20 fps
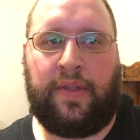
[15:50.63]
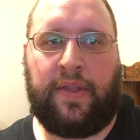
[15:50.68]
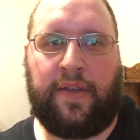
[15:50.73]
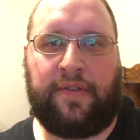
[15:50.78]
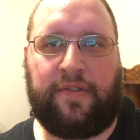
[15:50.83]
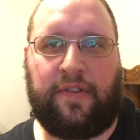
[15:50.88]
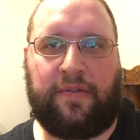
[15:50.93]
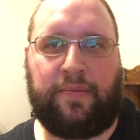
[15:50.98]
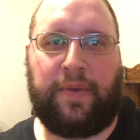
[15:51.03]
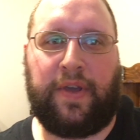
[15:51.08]

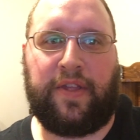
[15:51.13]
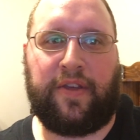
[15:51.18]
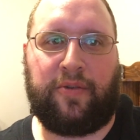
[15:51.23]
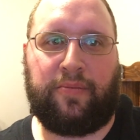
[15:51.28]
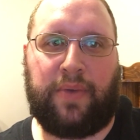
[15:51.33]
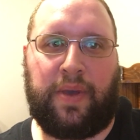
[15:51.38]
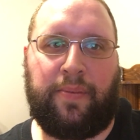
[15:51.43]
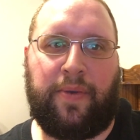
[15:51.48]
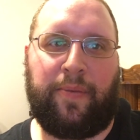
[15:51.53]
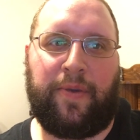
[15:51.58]
just me, though.
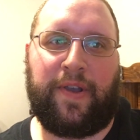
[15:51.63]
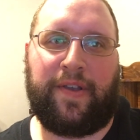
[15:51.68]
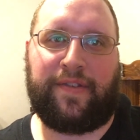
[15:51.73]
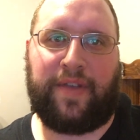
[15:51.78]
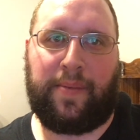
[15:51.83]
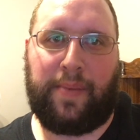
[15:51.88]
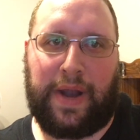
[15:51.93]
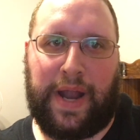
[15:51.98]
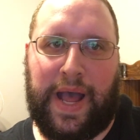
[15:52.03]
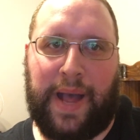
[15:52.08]
Maybe because
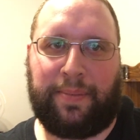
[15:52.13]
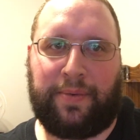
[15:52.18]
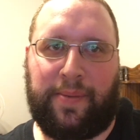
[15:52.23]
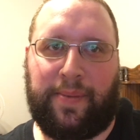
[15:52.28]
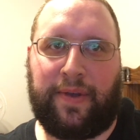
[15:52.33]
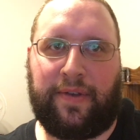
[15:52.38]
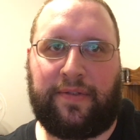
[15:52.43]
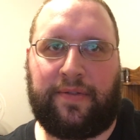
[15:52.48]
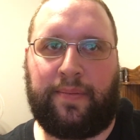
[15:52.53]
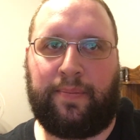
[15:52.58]
I'm an
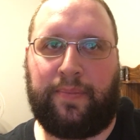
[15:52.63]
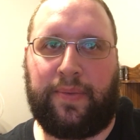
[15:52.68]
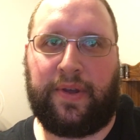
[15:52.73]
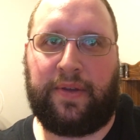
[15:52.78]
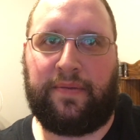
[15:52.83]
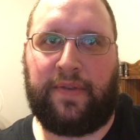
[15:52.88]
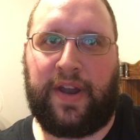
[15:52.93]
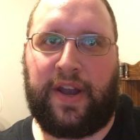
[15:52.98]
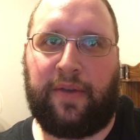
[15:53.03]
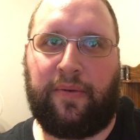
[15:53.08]
optimist.
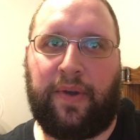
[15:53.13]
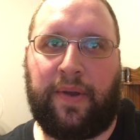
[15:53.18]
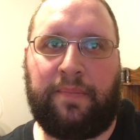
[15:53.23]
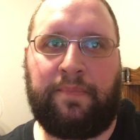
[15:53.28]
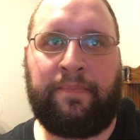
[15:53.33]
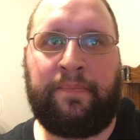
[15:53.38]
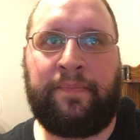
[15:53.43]
But anyway.